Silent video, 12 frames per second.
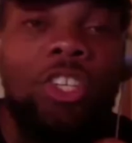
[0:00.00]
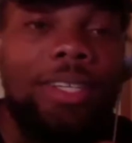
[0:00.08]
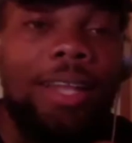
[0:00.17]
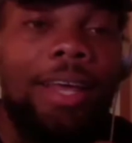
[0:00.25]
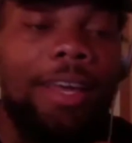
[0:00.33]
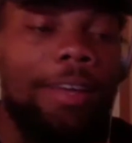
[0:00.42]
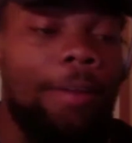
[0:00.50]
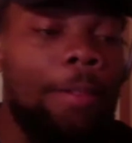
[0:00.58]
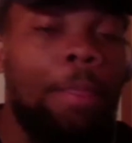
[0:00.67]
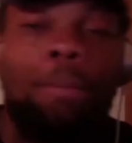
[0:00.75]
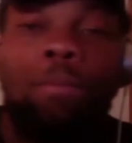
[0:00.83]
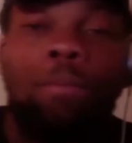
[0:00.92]
like,
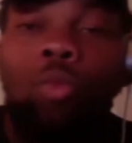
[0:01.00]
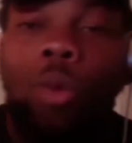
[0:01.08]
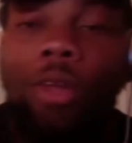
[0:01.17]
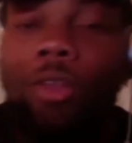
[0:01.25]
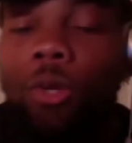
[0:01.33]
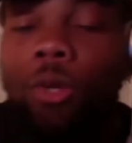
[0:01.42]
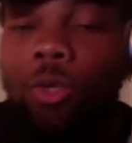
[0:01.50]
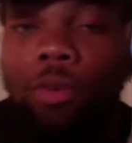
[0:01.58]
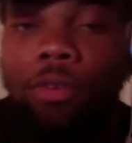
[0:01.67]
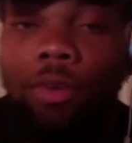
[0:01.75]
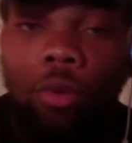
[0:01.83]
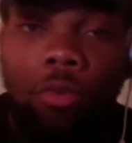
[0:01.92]
whether it was
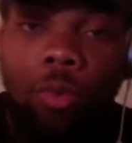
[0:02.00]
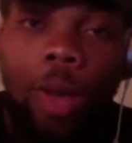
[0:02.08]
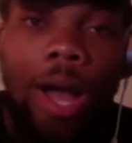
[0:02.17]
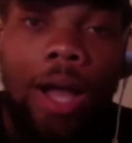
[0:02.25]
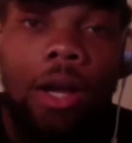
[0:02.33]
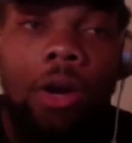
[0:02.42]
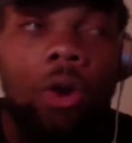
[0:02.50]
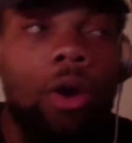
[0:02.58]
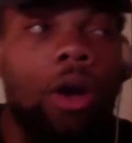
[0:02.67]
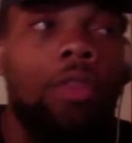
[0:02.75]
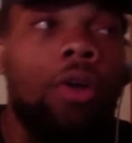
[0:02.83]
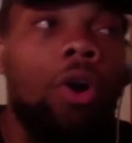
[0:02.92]
with Walker or
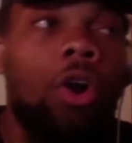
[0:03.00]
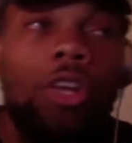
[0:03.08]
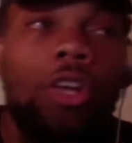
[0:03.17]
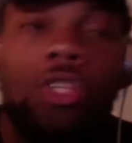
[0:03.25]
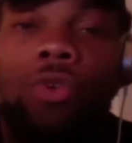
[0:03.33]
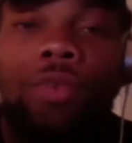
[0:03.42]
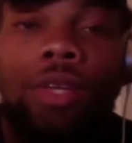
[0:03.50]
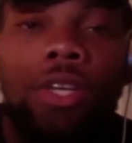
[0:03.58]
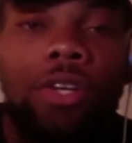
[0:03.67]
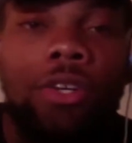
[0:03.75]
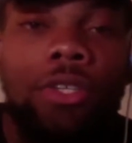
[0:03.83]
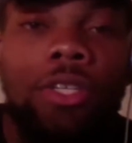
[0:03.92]
other artists over the
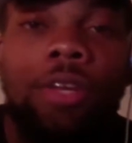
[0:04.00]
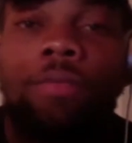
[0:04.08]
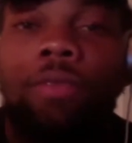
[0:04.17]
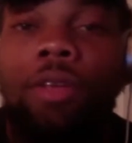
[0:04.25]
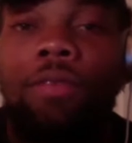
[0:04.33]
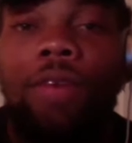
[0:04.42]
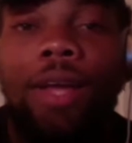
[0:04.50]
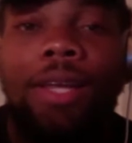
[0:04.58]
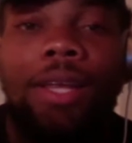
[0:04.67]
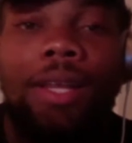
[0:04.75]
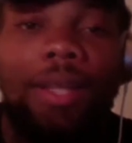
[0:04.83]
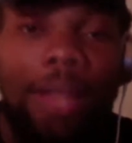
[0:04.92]
years, if I
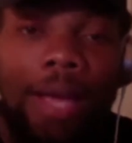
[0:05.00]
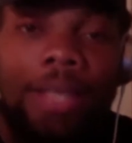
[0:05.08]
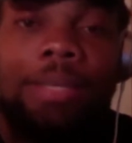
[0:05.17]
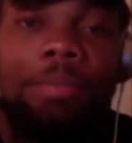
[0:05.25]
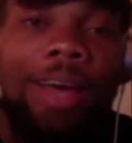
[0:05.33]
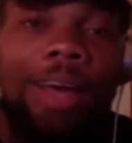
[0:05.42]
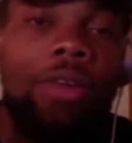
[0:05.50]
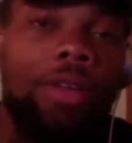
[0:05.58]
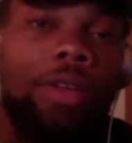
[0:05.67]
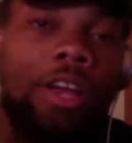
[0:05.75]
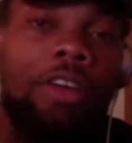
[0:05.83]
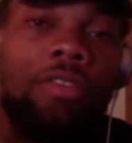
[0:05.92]
didn't like somebody or
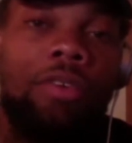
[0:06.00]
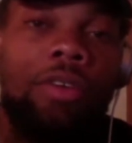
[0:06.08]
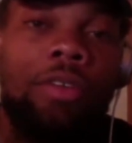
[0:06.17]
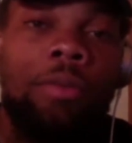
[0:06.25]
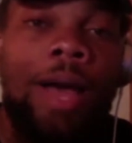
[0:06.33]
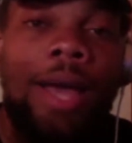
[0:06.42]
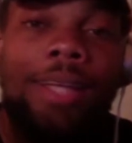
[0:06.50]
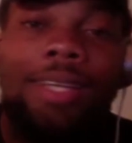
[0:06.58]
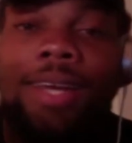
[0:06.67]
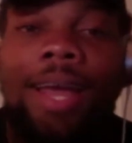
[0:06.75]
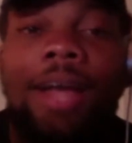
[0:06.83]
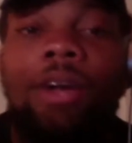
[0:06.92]
care for them, I did
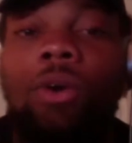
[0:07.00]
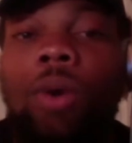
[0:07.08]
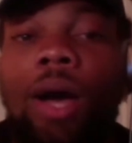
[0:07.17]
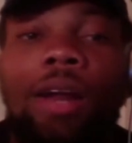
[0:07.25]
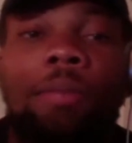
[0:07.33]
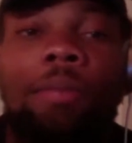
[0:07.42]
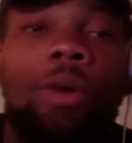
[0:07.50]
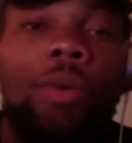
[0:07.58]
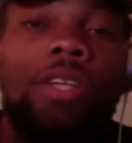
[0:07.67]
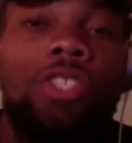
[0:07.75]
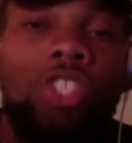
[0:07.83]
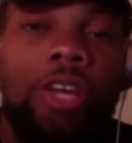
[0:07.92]
not go out of my way
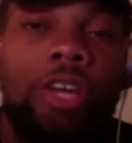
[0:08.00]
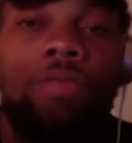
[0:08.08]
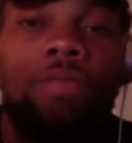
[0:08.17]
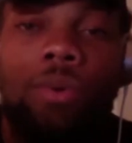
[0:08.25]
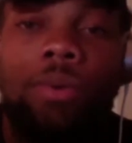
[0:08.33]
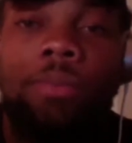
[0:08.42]
to check for